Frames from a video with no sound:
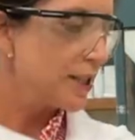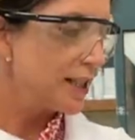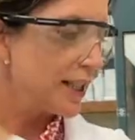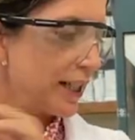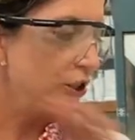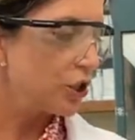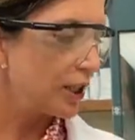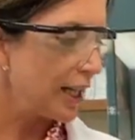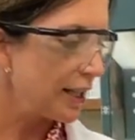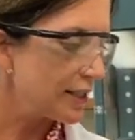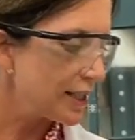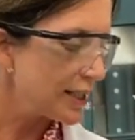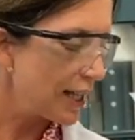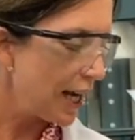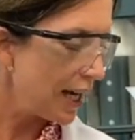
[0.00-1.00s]
is actually
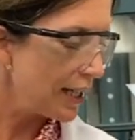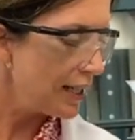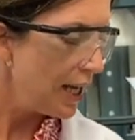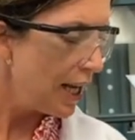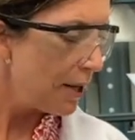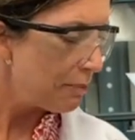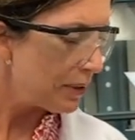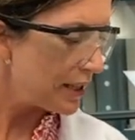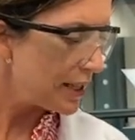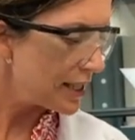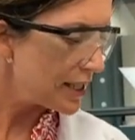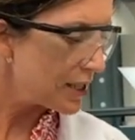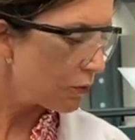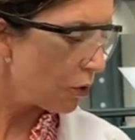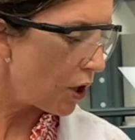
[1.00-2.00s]
outside, but
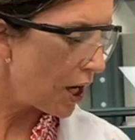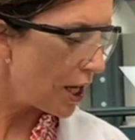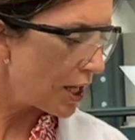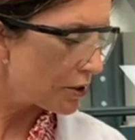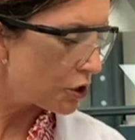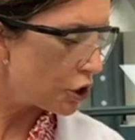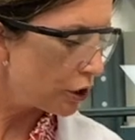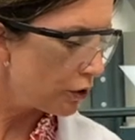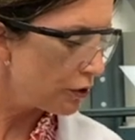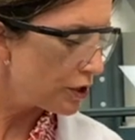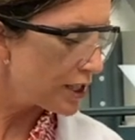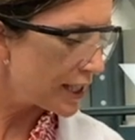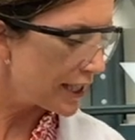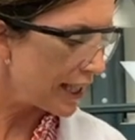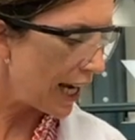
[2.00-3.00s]
this uh,
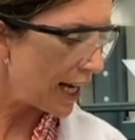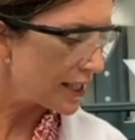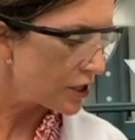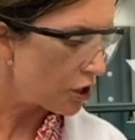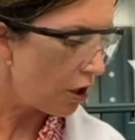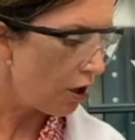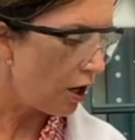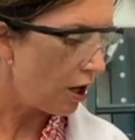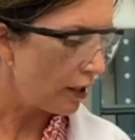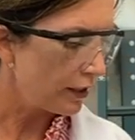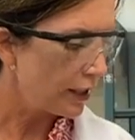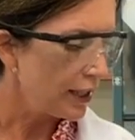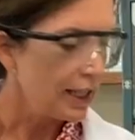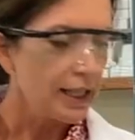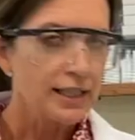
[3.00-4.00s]
turns the gas
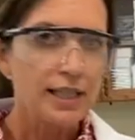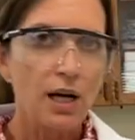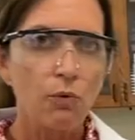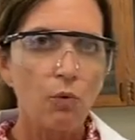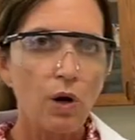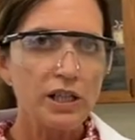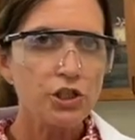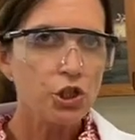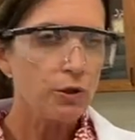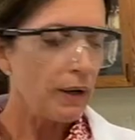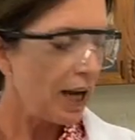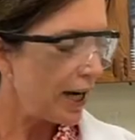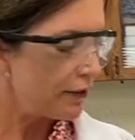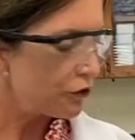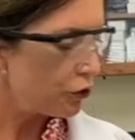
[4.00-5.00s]
on. Now, what you
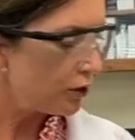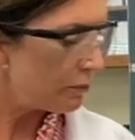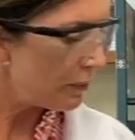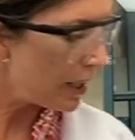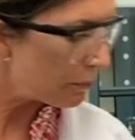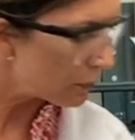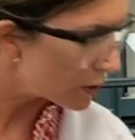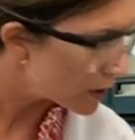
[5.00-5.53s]
have to remember